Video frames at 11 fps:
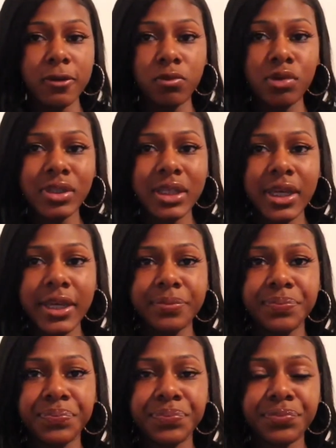What was I saying?
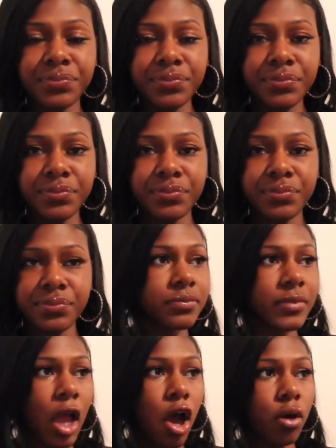
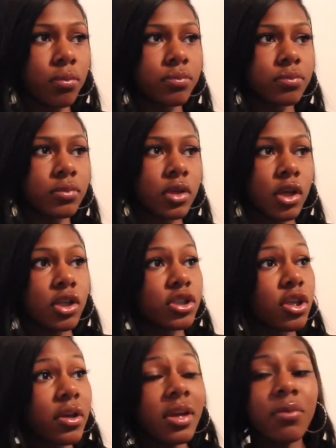Oh.
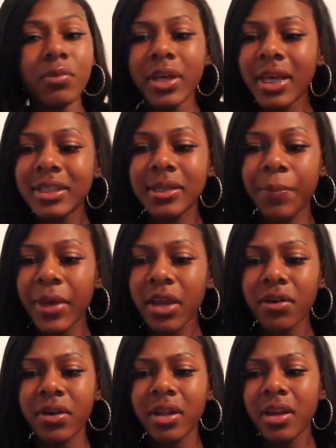So then we get to
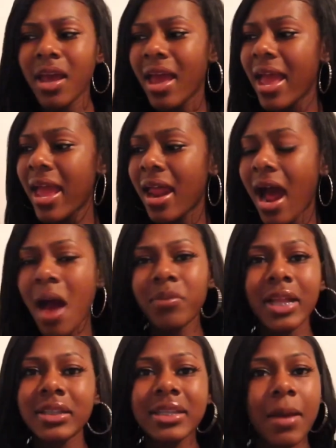bickering, and I'm
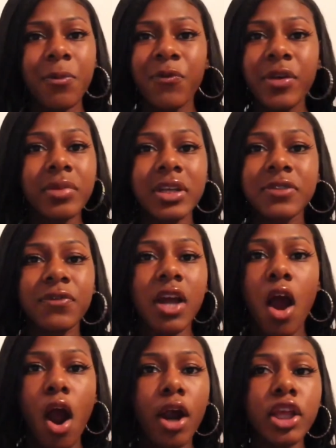not the type of female that's finna
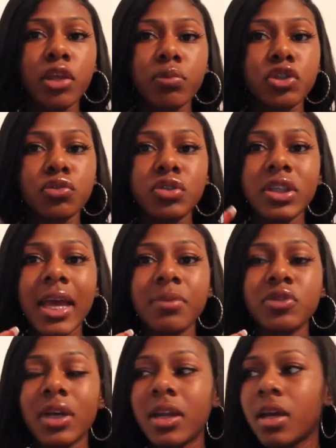argue with you. She kept
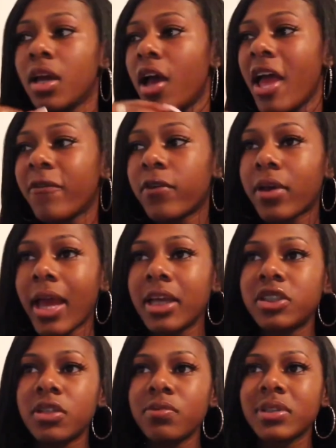trying to, okay,
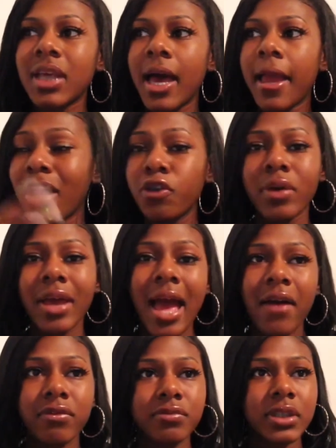she was like, you can
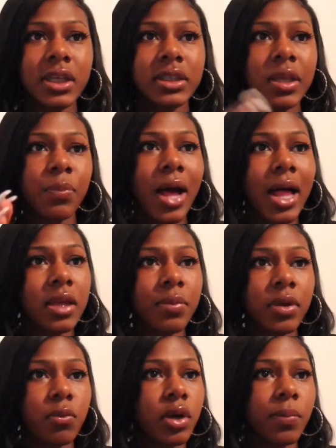have him, sis. He probably
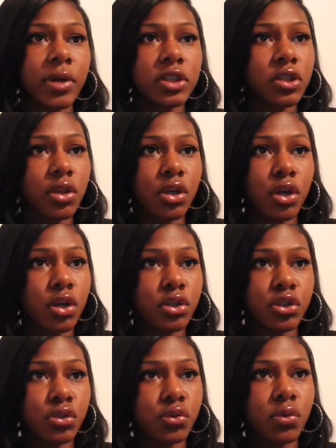been with a bunch of other
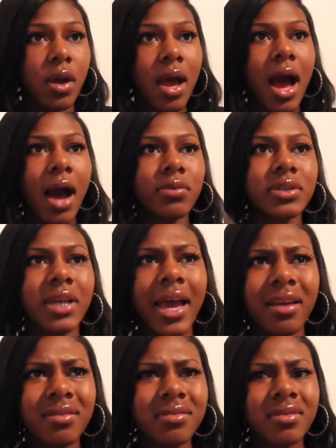girls too. I was like,